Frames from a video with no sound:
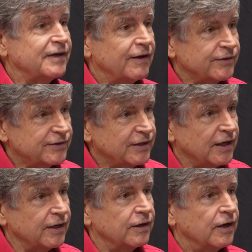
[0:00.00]
is
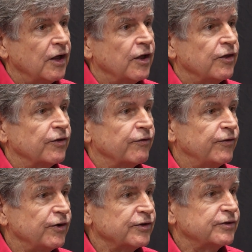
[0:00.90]
devastated." The
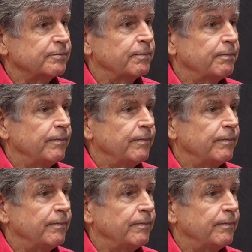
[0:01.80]
first